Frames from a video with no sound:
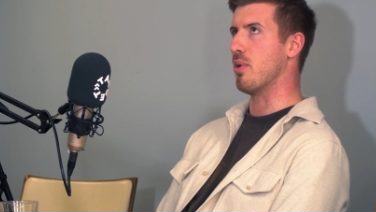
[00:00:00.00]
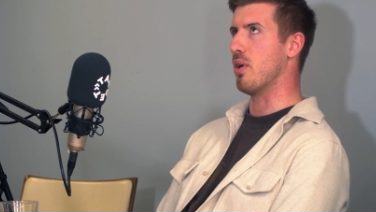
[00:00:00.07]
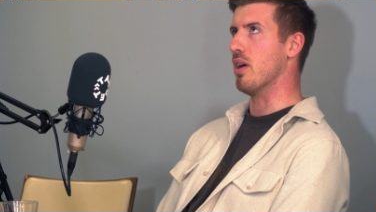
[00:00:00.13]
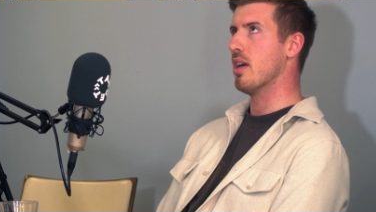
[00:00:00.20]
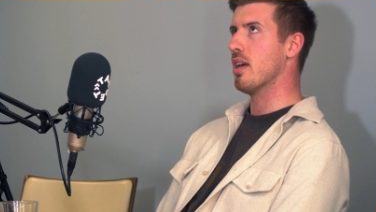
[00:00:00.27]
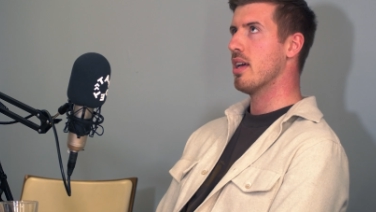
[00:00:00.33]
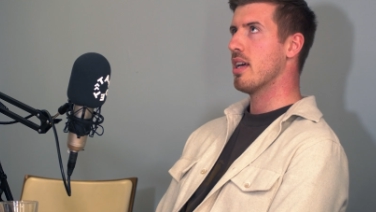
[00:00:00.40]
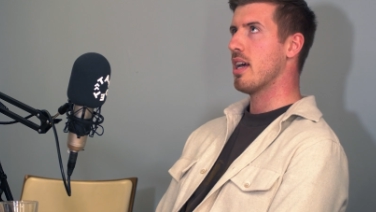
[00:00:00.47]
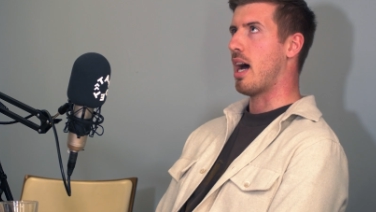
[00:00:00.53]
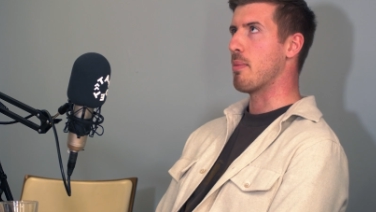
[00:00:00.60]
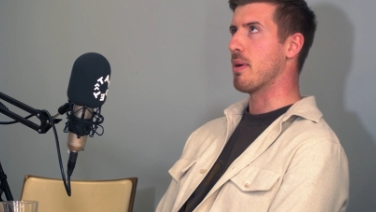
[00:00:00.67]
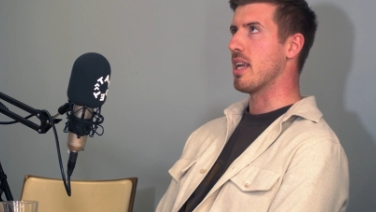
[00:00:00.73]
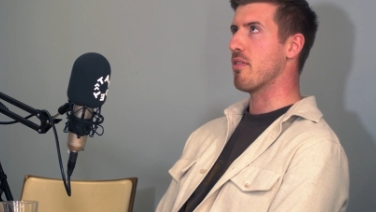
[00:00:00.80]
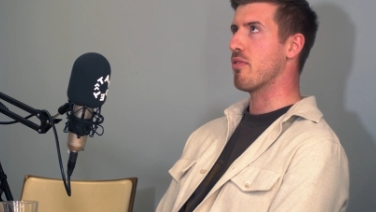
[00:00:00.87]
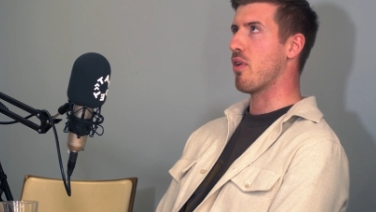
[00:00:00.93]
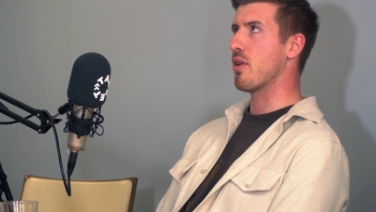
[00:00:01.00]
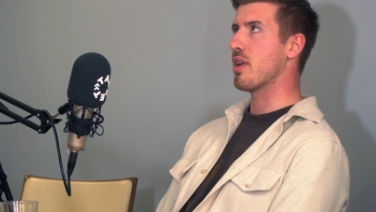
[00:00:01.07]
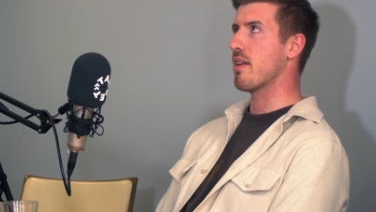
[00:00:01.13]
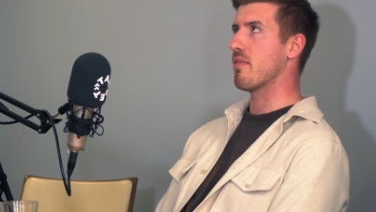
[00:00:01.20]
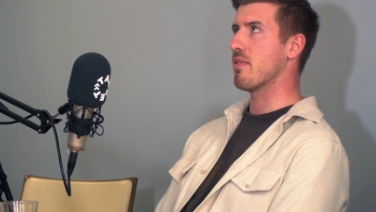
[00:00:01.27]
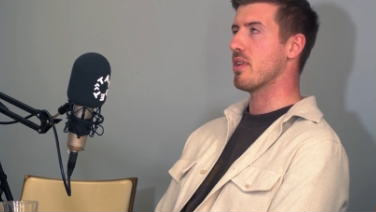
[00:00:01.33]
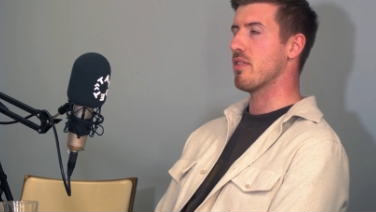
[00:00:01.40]
But I mean, if we're
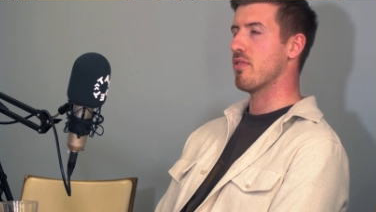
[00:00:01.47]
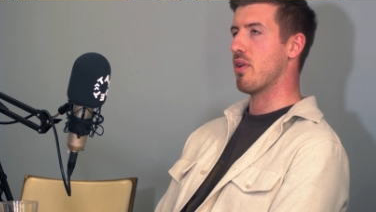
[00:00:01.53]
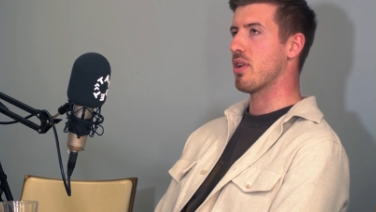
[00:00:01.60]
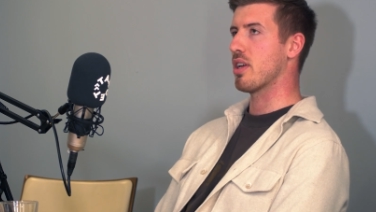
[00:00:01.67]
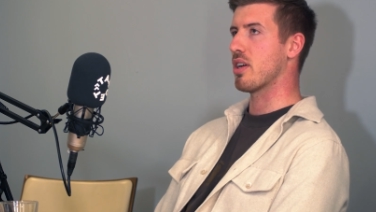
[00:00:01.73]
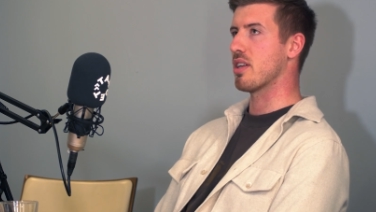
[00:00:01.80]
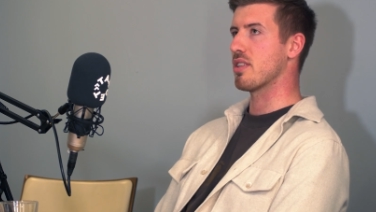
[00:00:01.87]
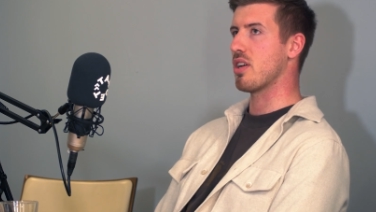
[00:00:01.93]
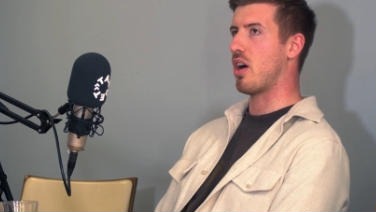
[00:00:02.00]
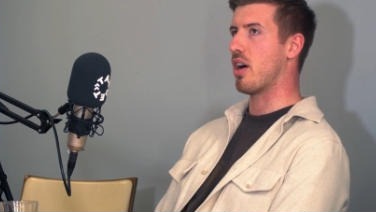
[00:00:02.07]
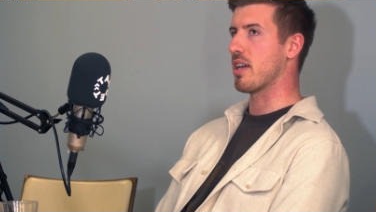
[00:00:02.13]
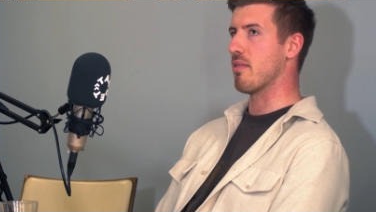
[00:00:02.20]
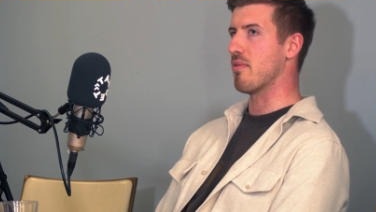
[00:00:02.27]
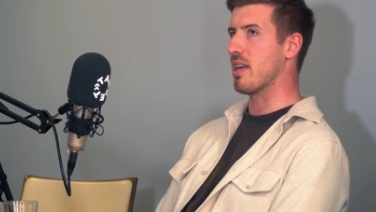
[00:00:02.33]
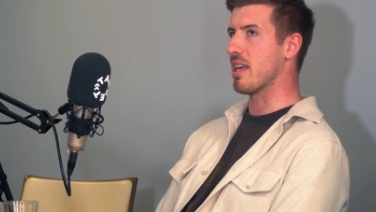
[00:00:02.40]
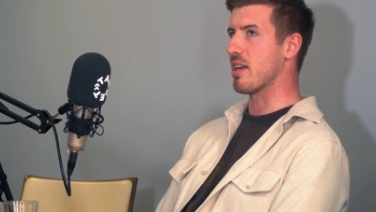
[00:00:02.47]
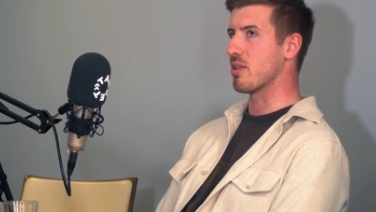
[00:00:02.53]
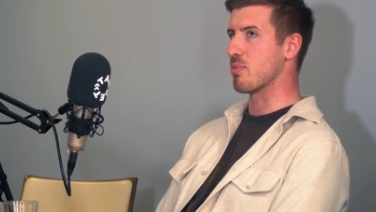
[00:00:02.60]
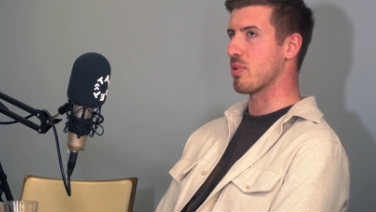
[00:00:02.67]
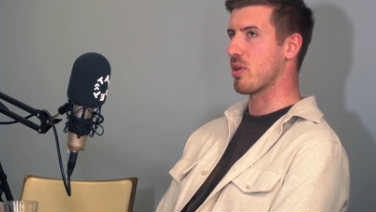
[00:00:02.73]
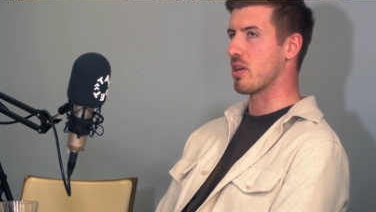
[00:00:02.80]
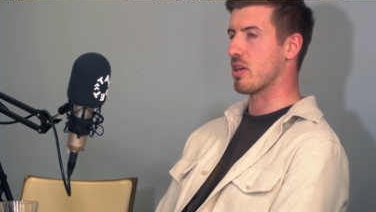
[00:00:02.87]
only going to target
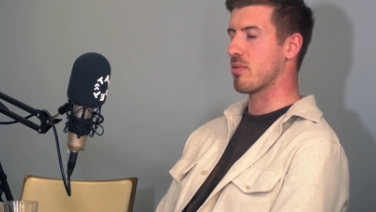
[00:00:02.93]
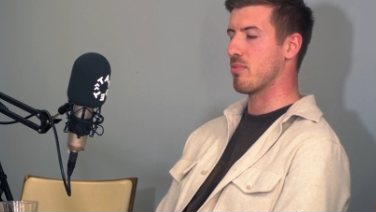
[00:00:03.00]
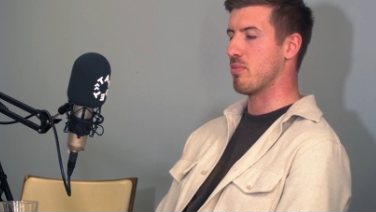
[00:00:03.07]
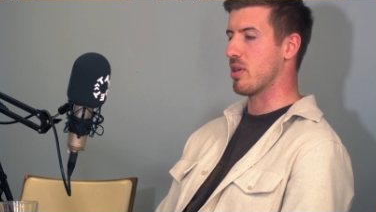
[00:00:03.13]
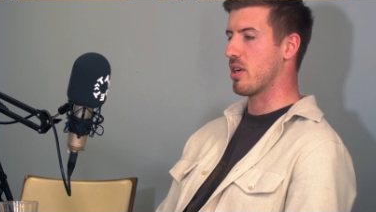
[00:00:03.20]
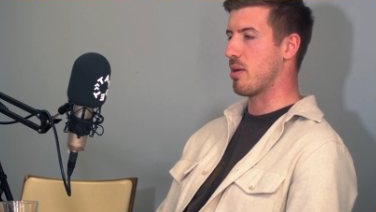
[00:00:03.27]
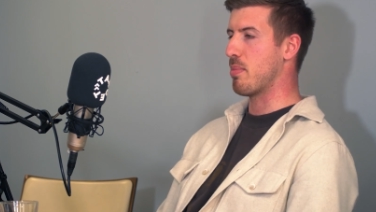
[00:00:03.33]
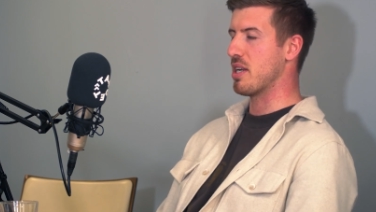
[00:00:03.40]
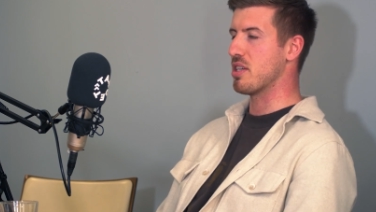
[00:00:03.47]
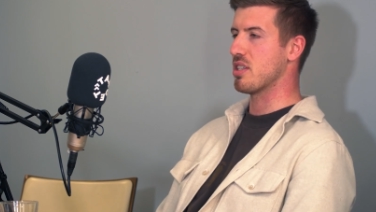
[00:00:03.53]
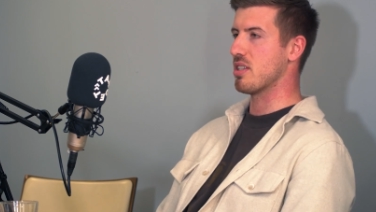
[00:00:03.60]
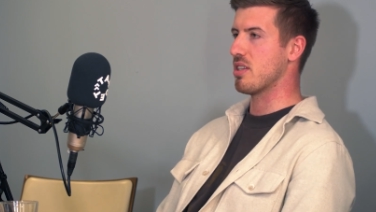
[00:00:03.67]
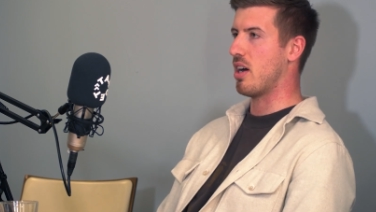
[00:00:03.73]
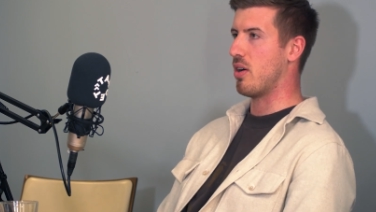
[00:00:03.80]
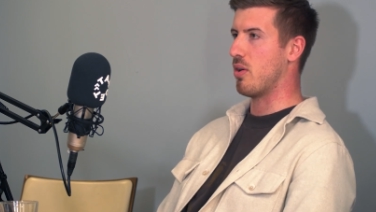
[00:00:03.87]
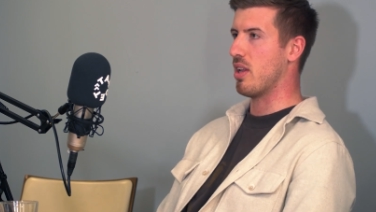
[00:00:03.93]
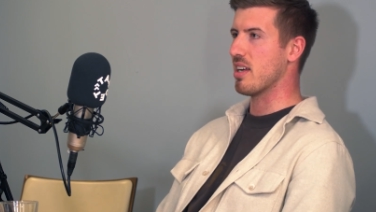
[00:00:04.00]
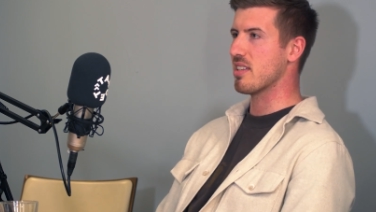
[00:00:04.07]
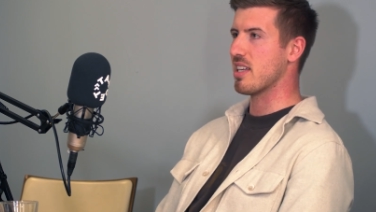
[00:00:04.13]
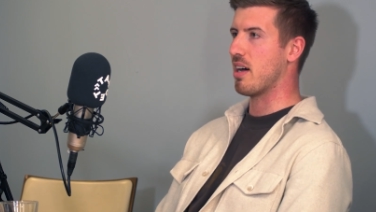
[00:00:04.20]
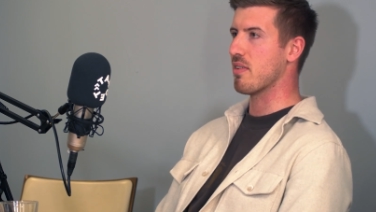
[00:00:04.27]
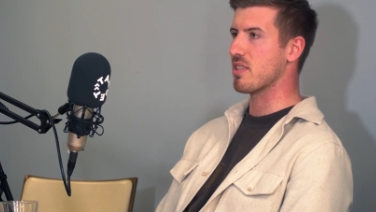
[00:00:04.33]
vegans, we're going to pigeonhole
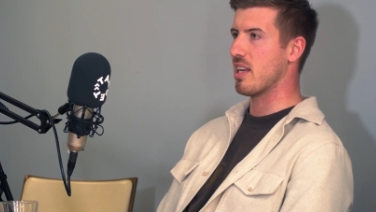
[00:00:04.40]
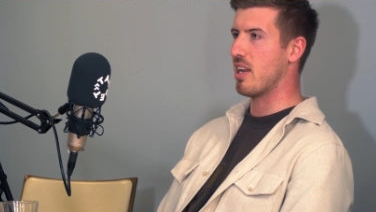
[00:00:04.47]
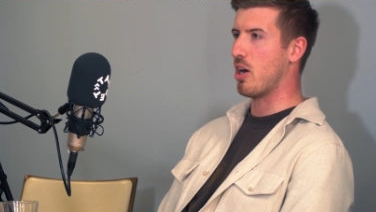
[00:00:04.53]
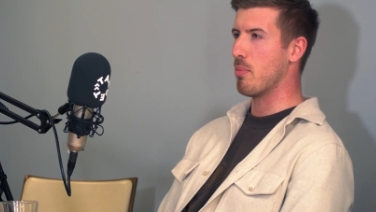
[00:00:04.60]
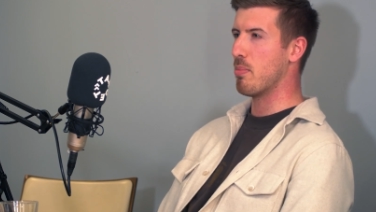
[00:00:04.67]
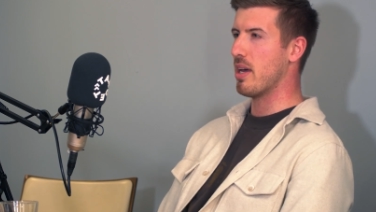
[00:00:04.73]
ourselves a little